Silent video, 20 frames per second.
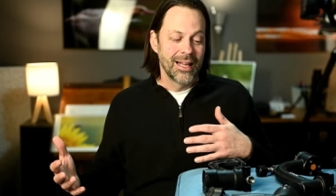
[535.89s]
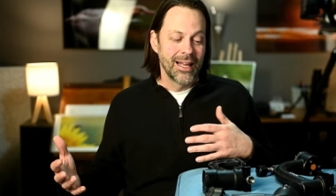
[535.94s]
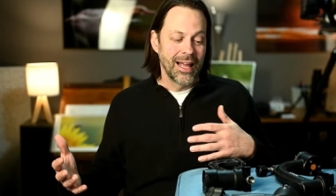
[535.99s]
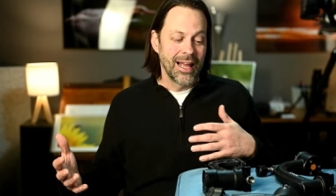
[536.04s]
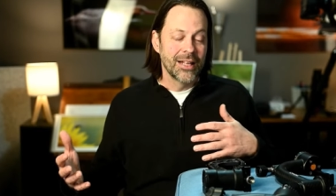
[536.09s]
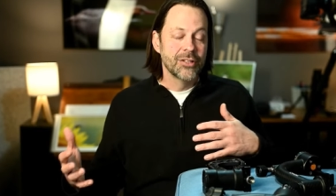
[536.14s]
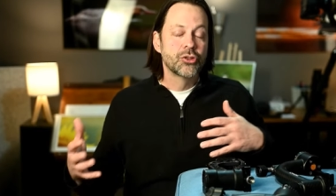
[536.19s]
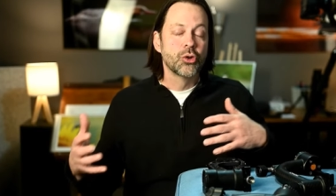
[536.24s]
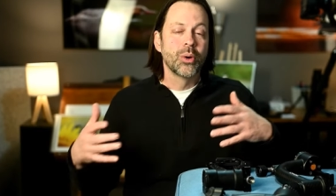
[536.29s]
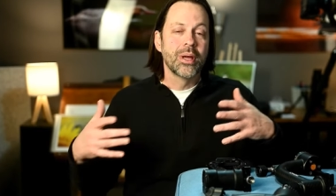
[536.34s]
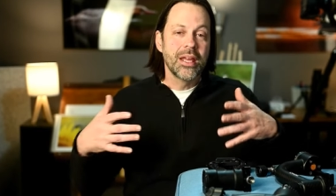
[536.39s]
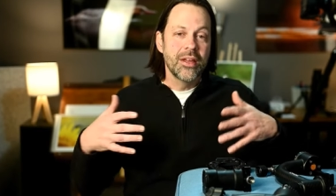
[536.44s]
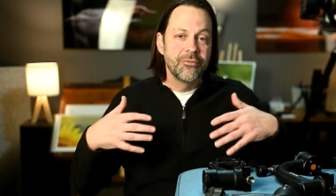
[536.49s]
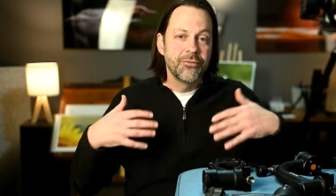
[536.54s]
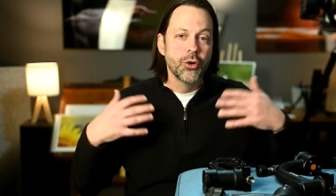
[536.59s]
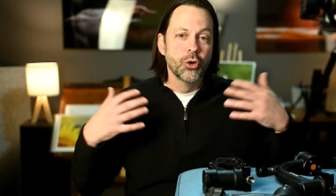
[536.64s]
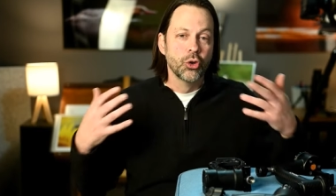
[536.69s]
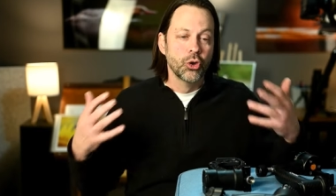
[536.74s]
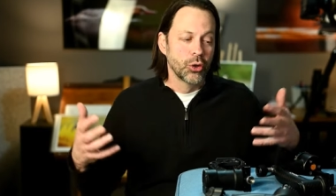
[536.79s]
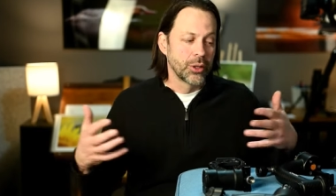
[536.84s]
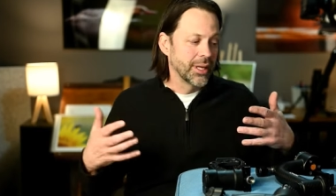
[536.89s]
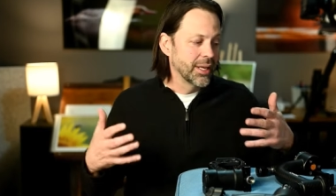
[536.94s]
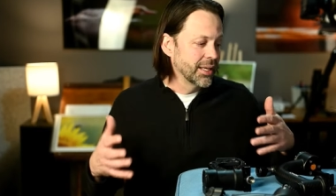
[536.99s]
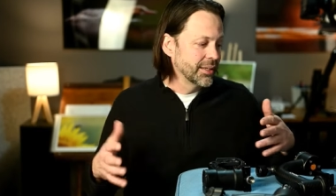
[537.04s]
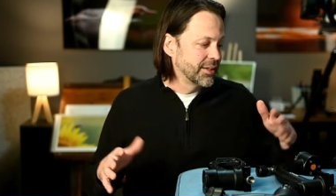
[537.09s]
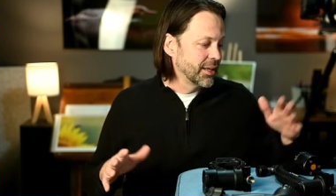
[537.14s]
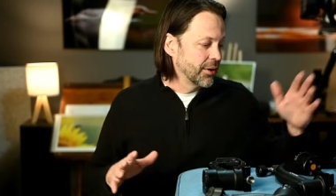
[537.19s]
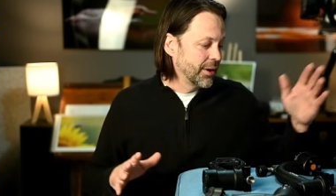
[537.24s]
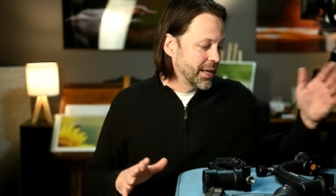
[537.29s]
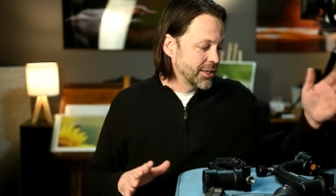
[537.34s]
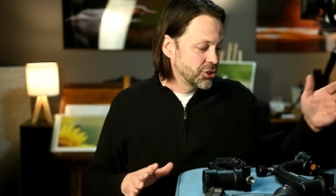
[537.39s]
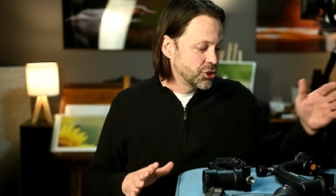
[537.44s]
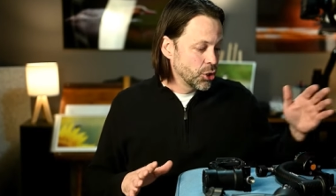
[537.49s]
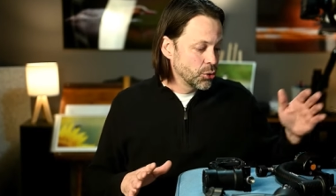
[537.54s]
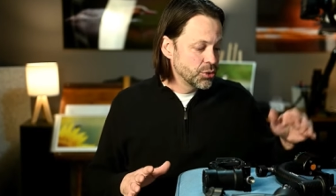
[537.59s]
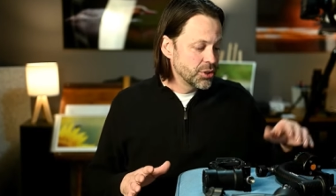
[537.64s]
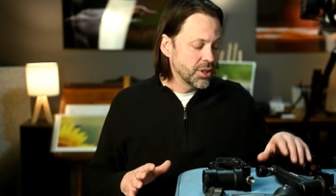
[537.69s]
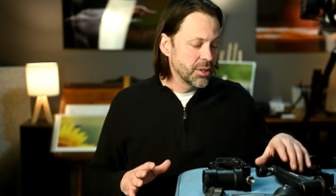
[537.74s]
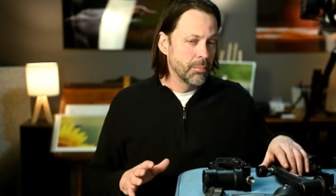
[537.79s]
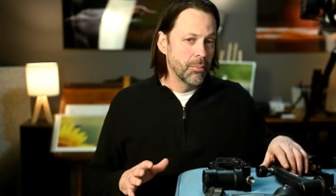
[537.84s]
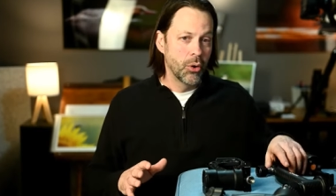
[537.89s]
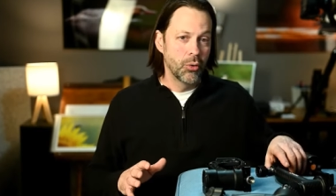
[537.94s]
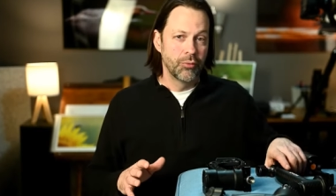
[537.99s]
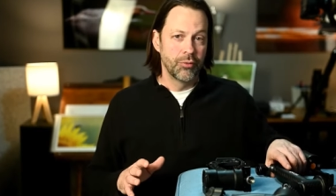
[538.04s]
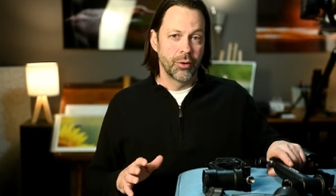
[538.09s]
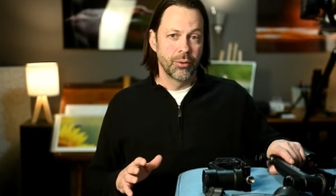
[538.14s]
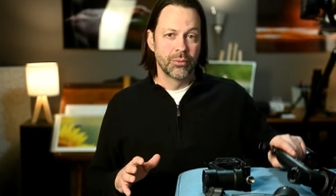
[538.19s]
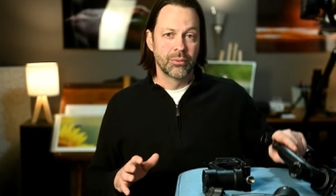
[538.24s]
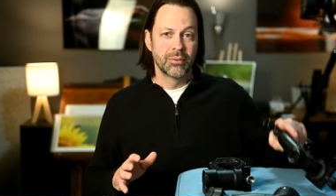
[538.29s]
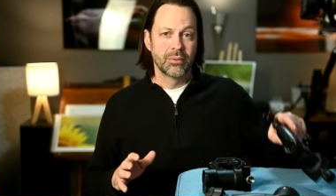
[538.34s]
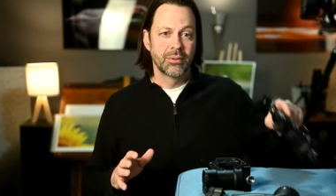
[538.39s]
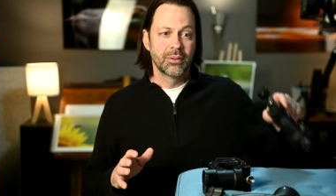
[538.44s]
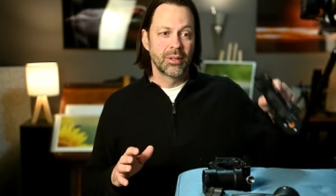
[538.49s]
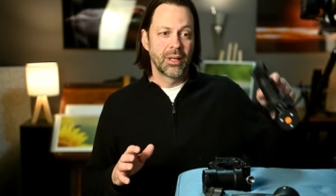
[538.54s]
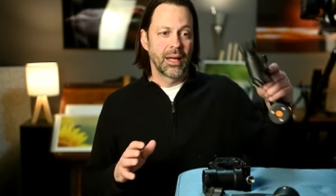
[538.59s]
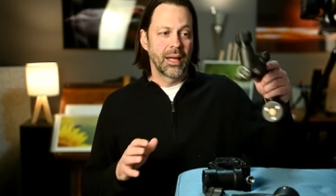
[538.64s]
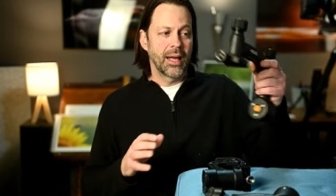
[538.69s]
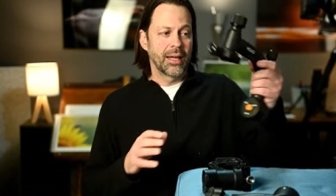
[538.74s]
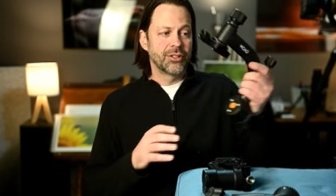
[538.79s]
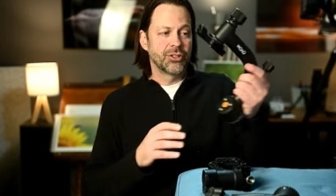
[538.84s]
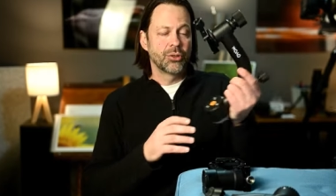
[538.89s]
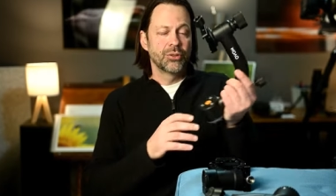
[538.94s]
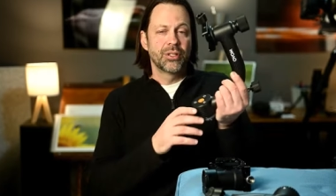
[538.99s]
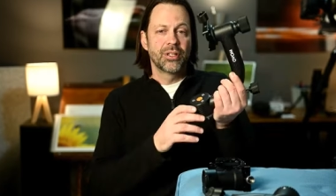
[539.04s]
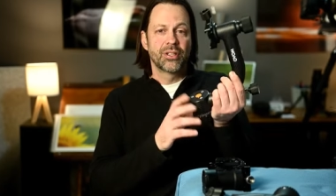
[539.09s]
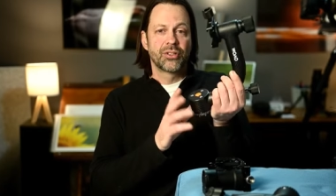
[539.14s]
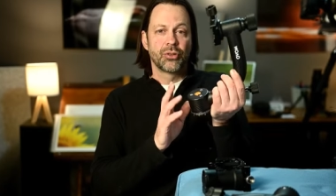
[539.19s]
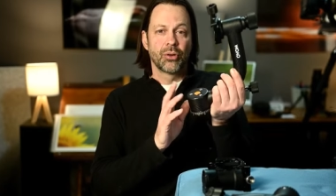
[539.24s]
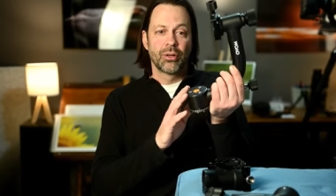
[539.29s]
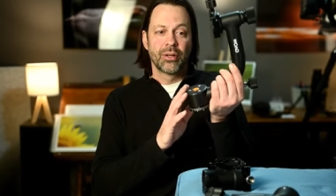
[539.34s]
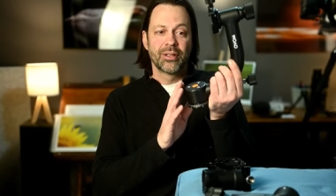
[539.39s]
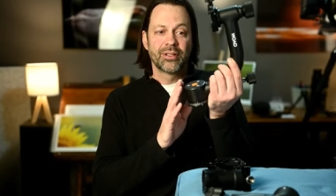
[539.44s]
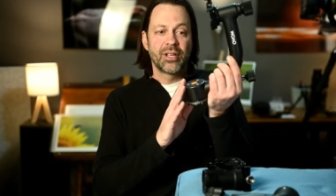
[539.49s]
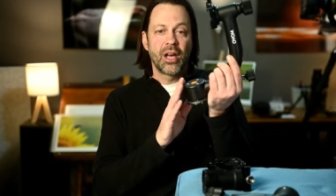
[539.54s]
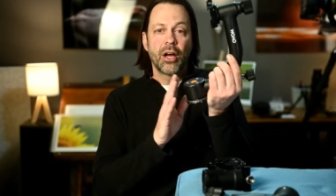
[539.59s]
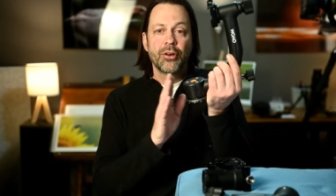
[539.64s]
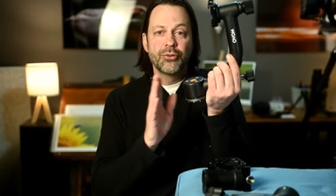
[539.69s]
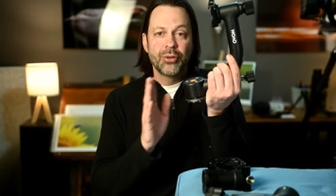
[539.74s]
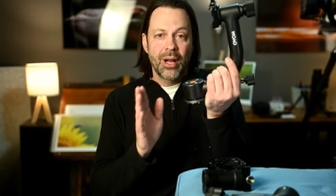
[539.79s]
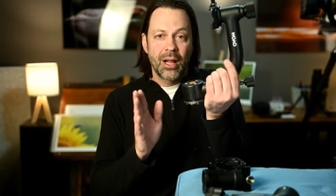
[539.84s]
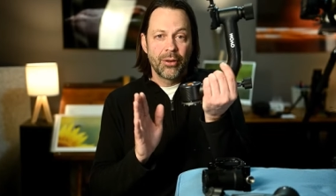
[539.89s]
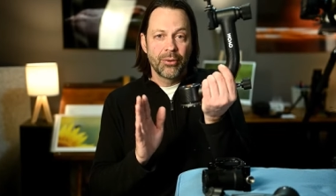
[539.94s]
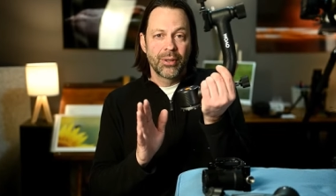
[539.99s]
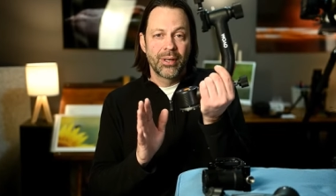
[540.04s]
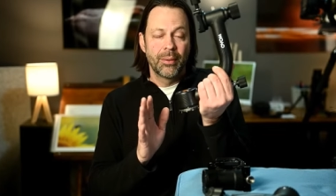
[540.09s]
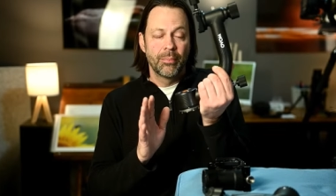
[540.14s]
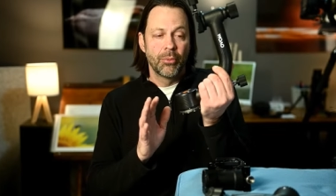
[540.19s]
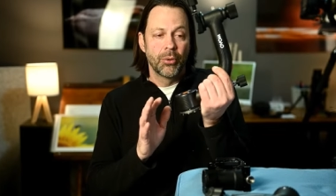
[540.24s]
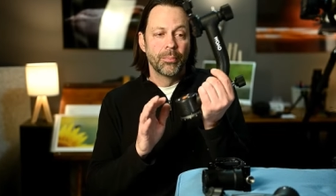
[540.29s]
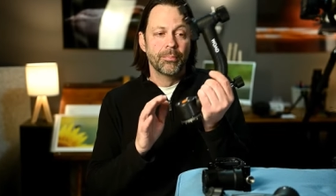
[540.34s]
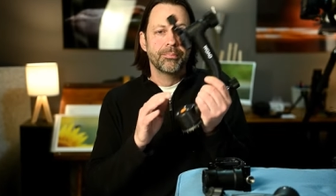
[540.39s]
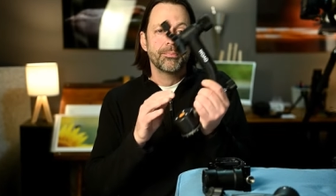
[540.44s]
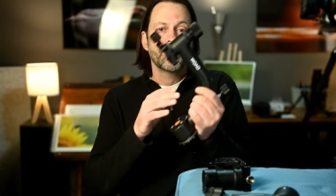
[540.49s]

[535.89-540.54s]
And so if you're looking at there, and I showed you the Movo, I showed you this earlier, it's a $100 gimbal,